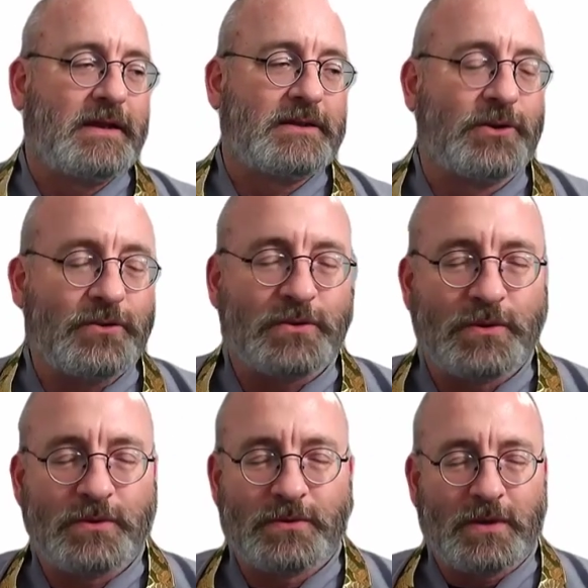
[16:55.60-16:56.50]
So
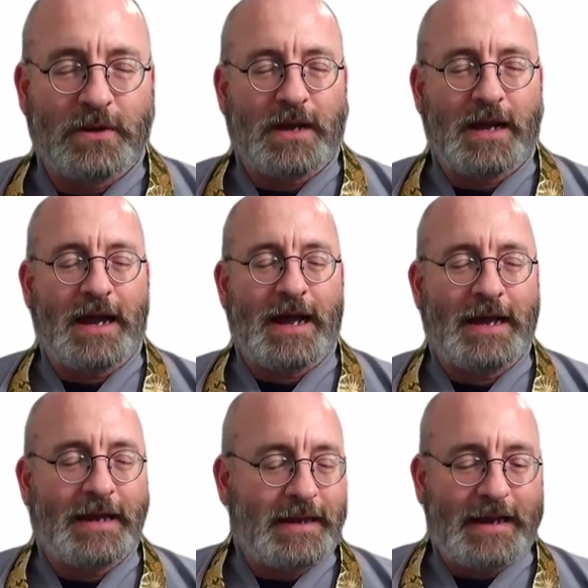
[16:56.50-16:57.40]

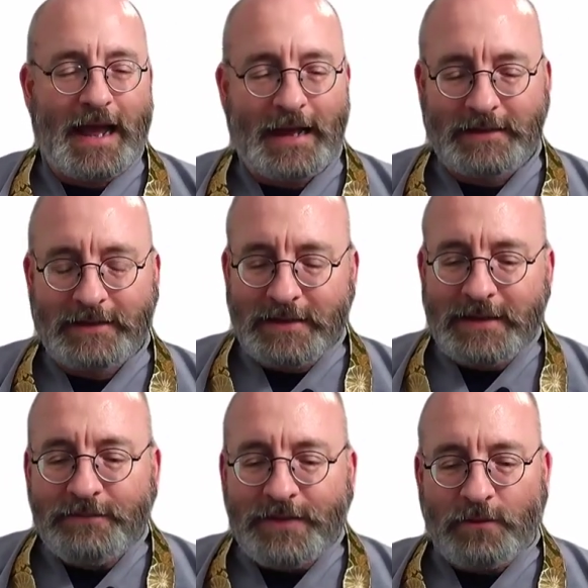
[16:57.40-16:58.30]
I
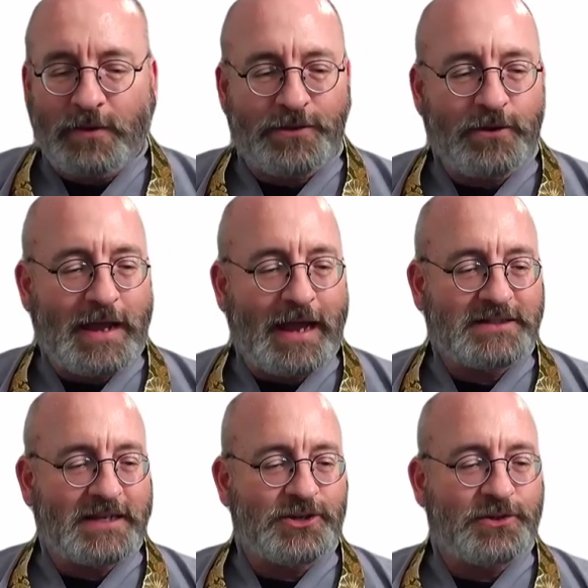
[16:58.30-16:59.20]
leave that with you
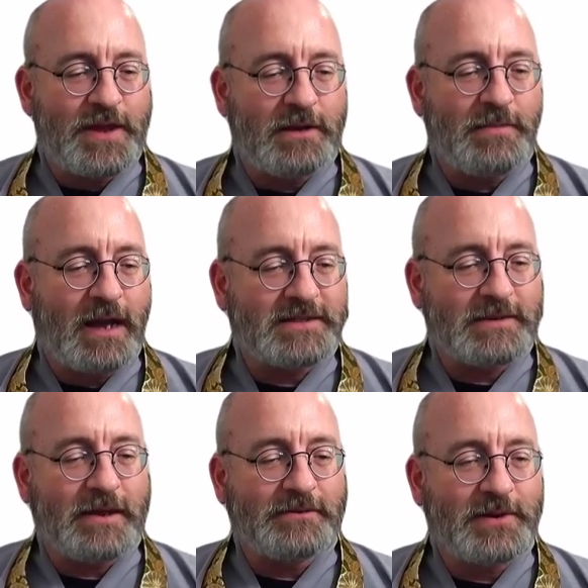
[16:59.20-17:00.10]
guys as you think about.
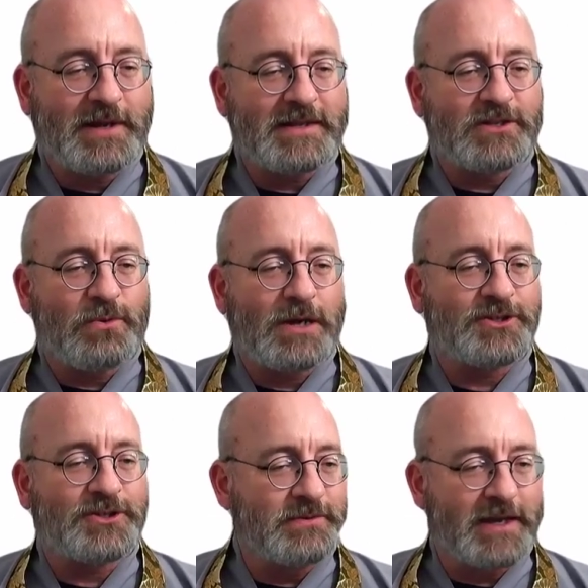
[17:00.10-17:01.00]
Sometimes we get these
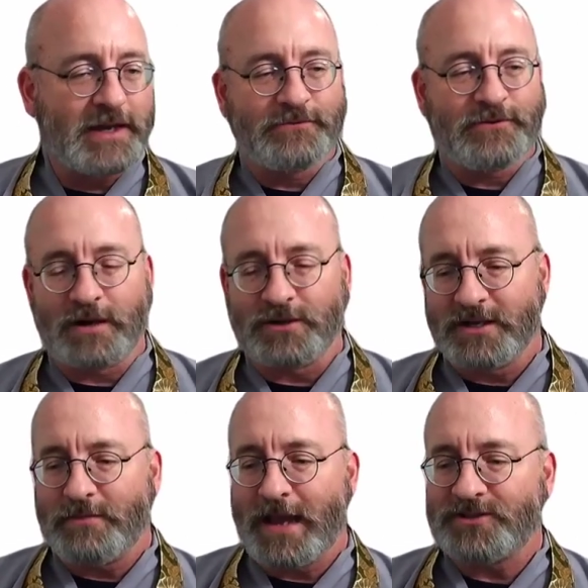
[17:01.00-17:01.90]
questions, we get them from our
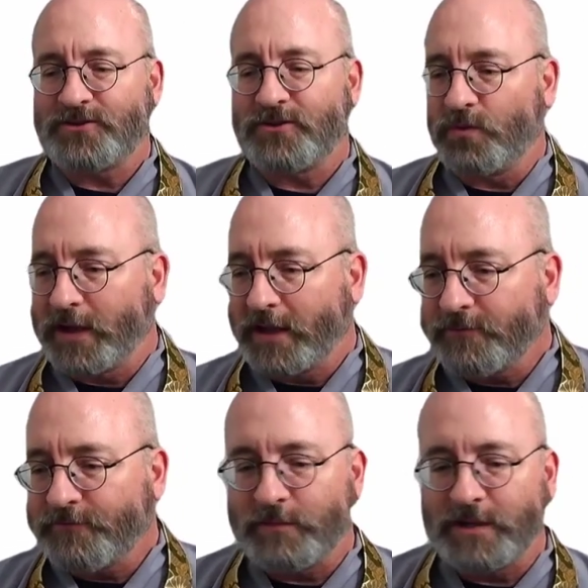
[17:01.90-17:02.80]
Zen master, or we get
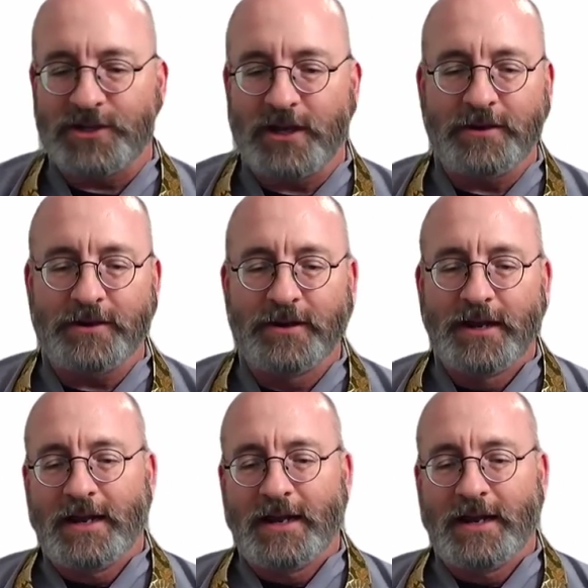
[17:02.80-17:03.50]
them from each other,